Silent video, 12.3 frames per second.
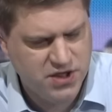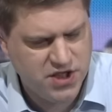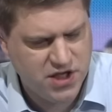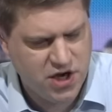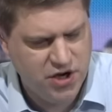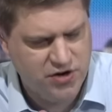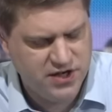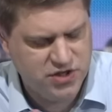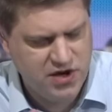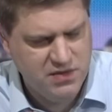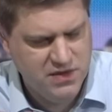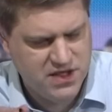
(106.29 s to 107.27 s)
which is a
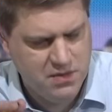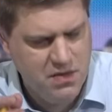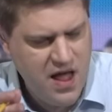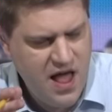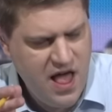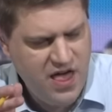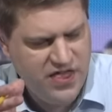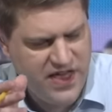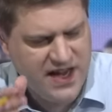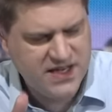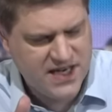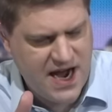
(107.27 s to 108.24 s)
counter-extremism
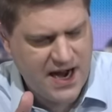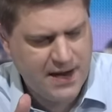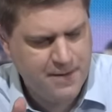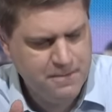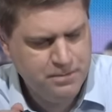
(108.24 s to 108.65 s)
think tank,